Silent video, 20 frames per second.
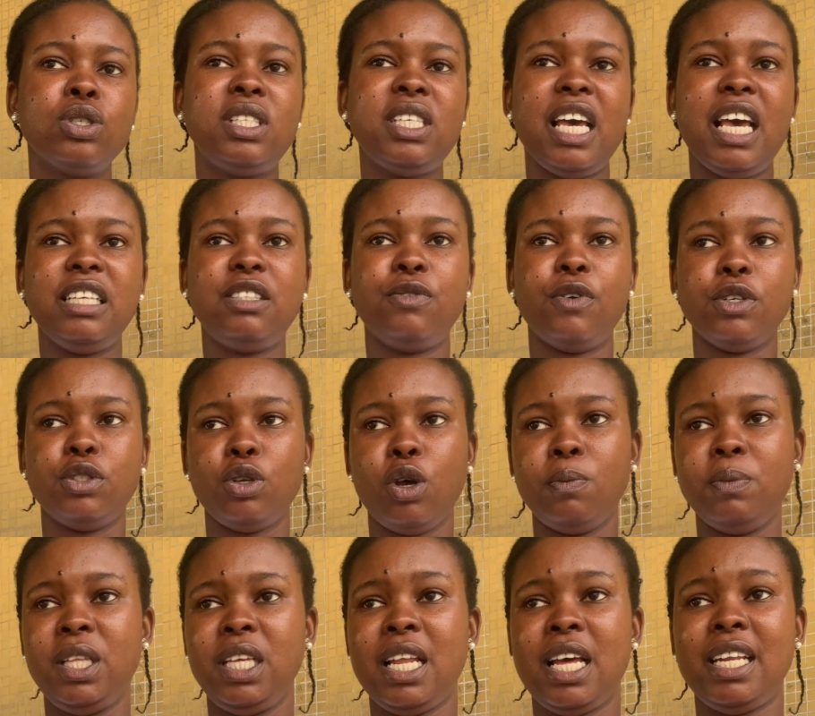to test for
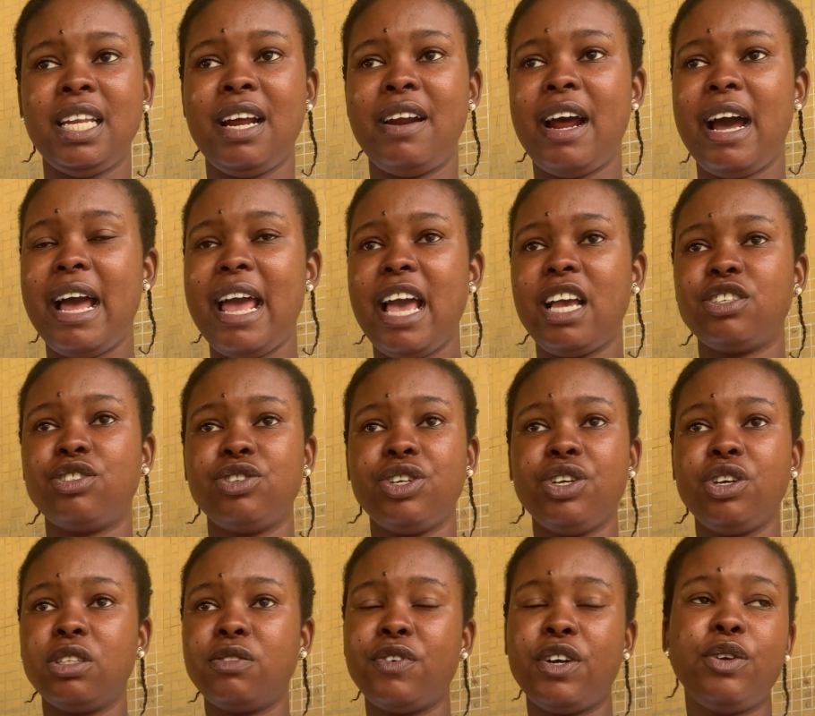something and there are
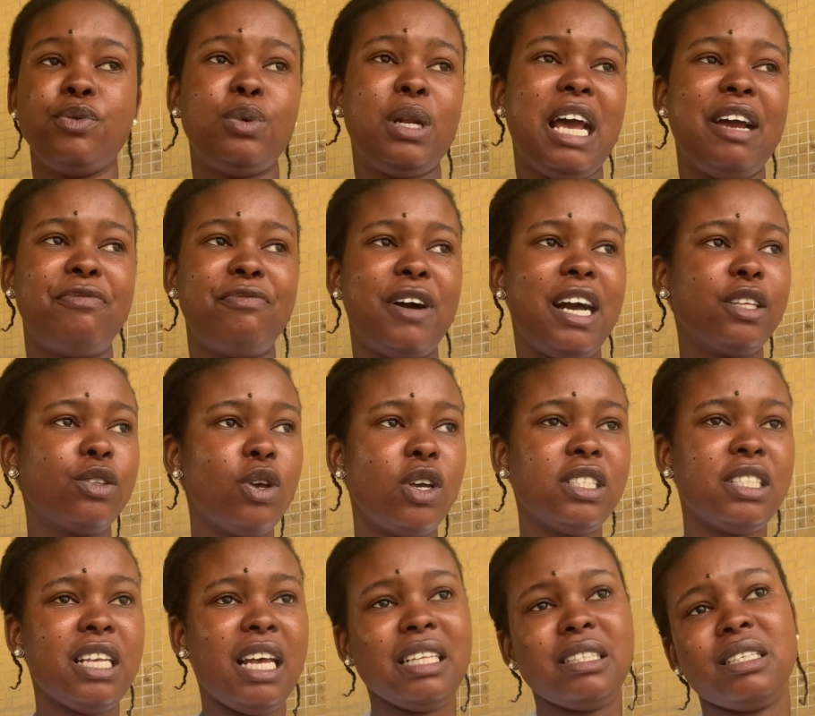extraneous variables, like
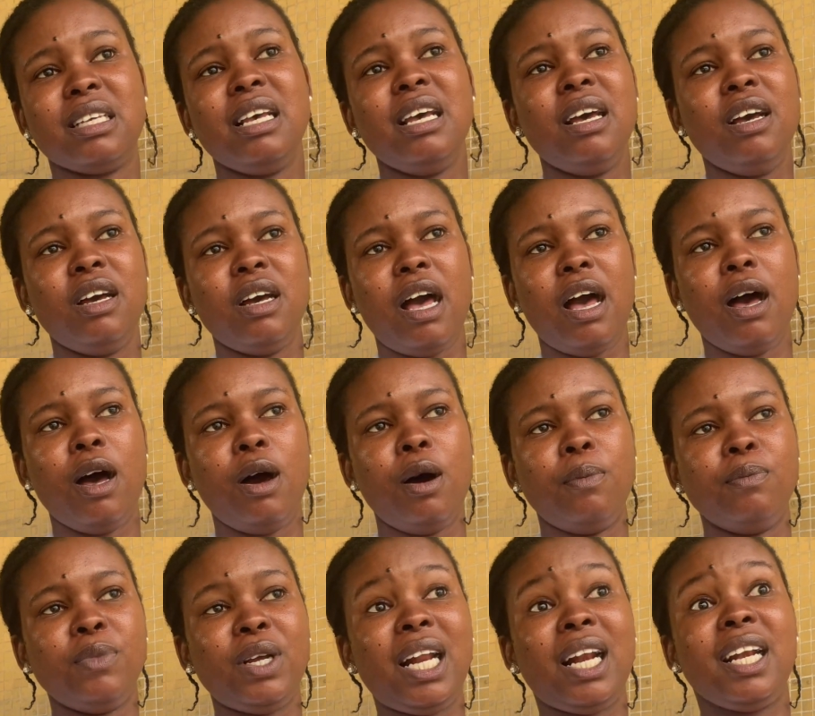factors that
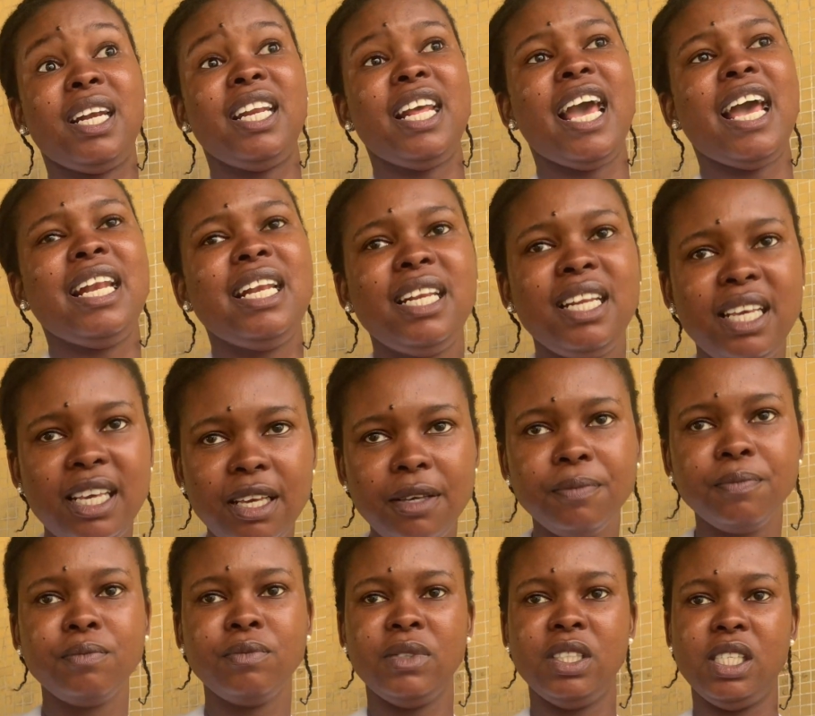
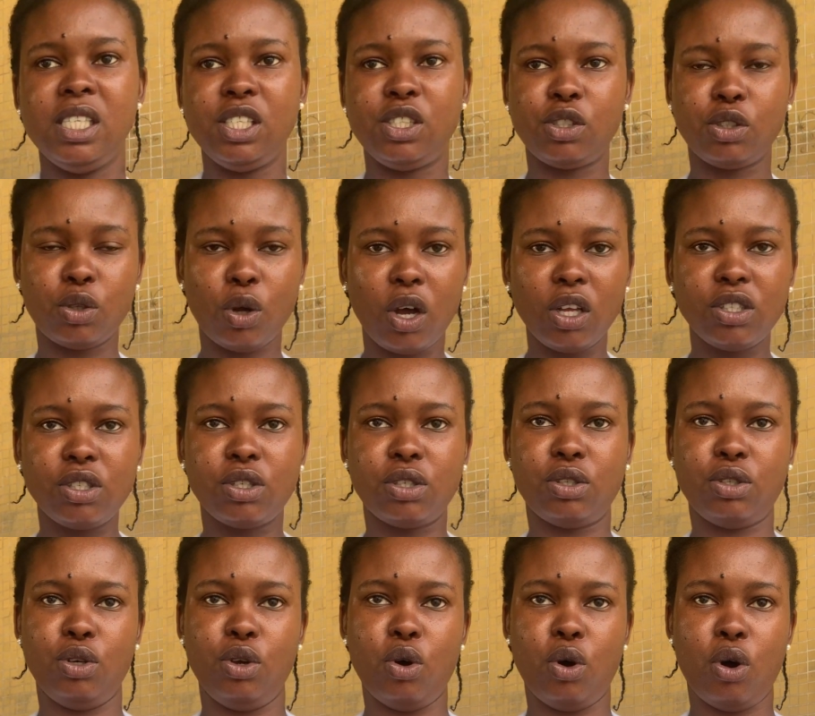clearly
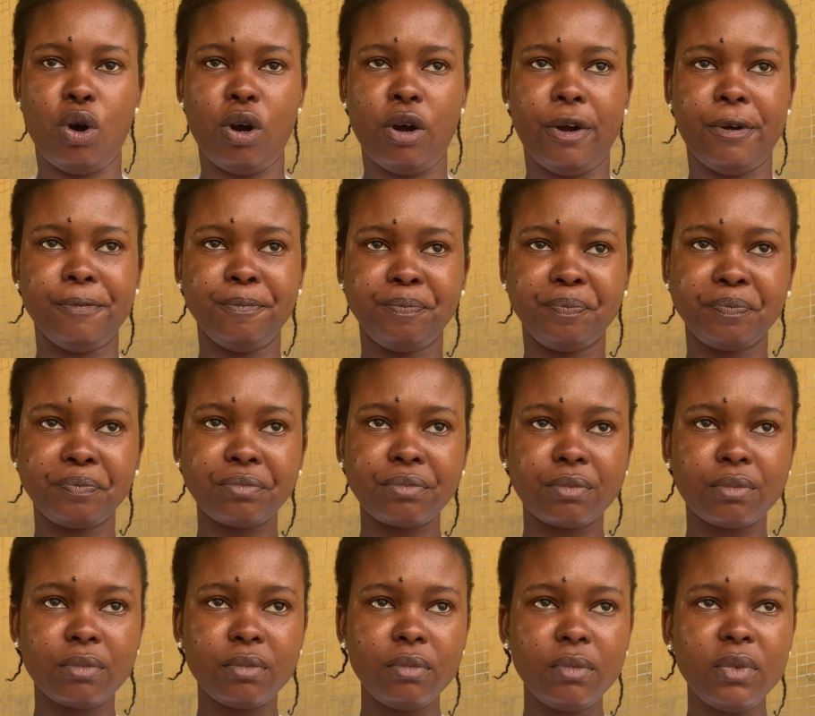distorts your
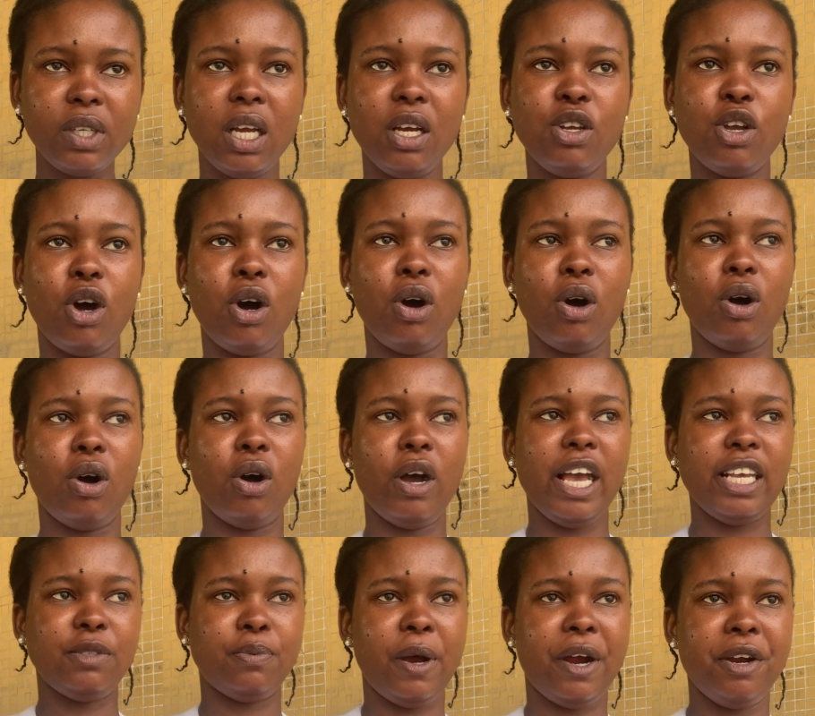
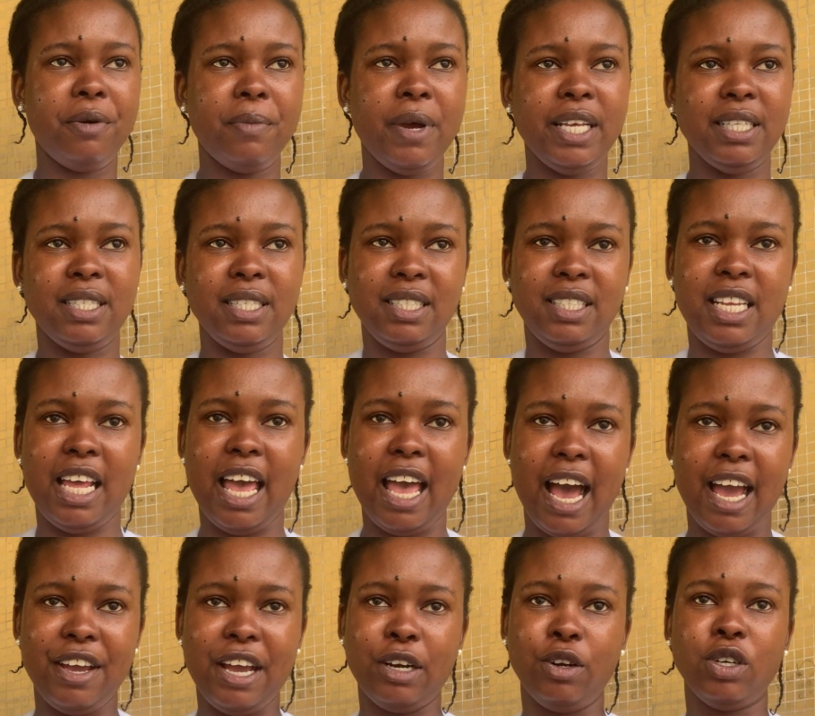experiment is there
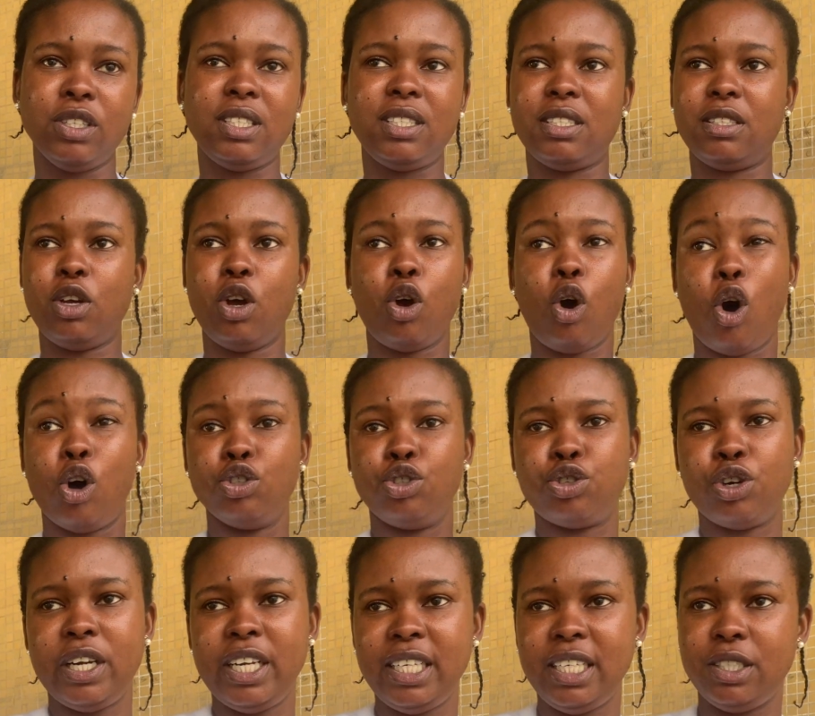and you're not
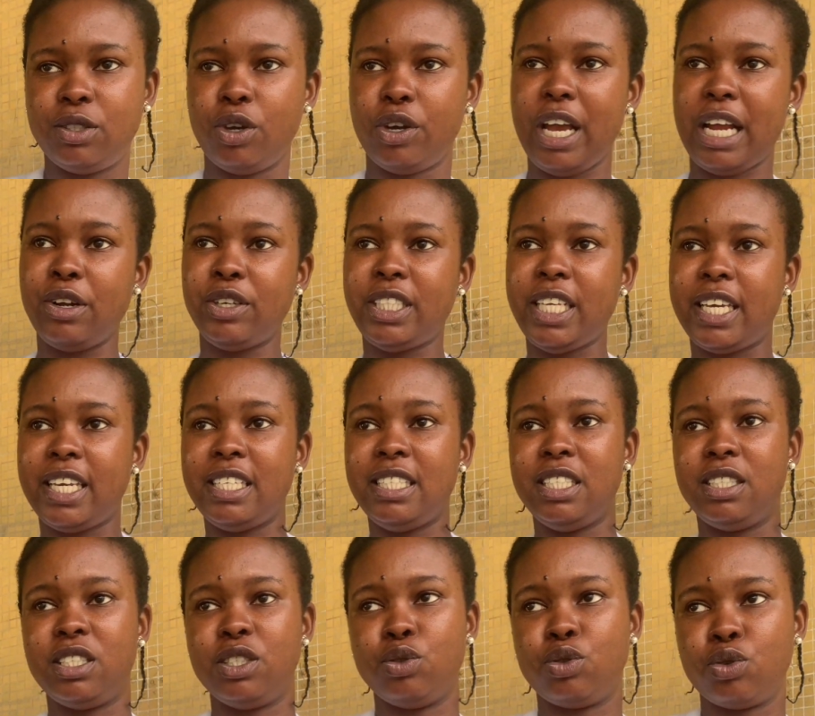controlling it or you're not taking
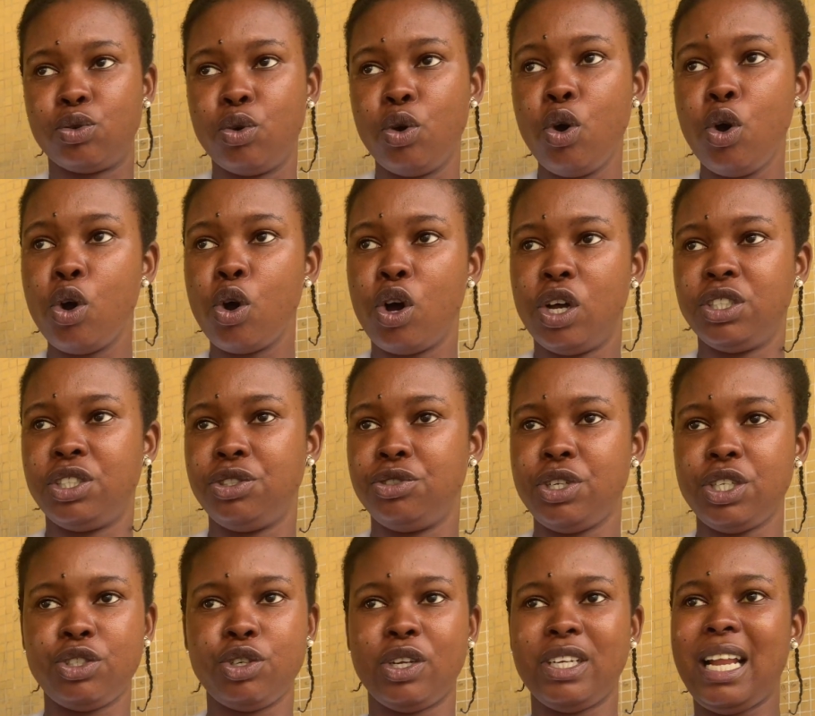it into
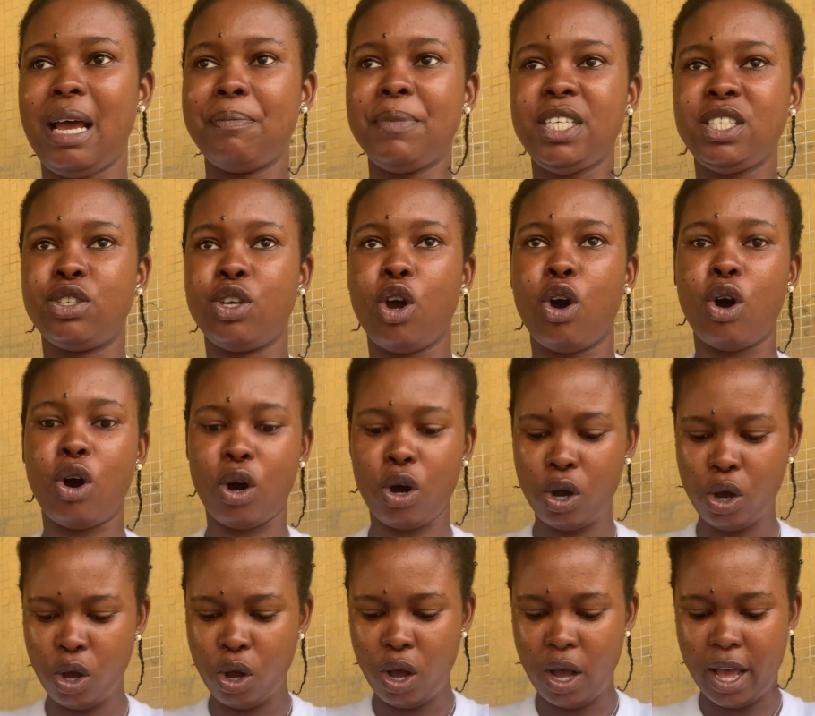consideration. That means
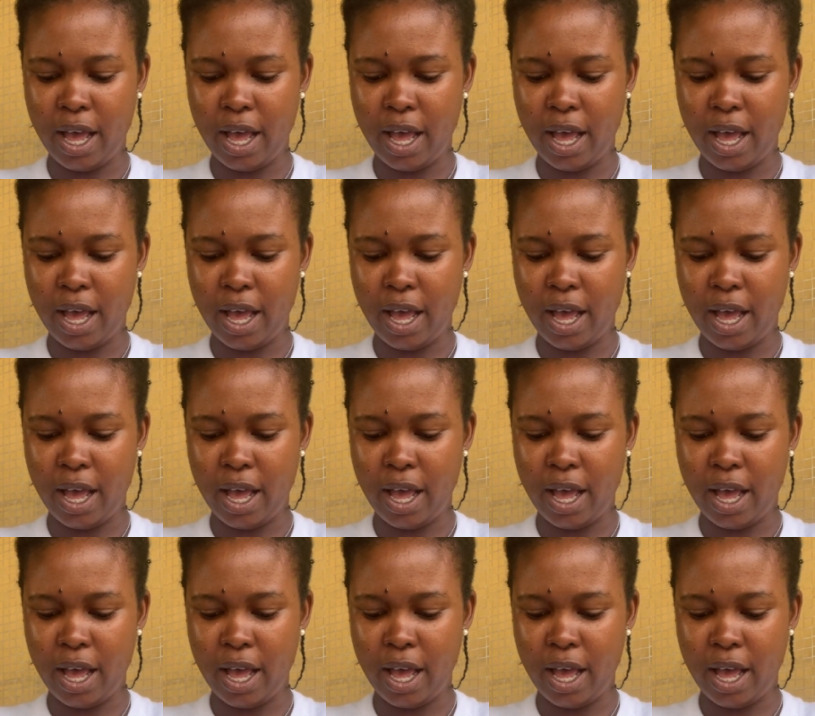your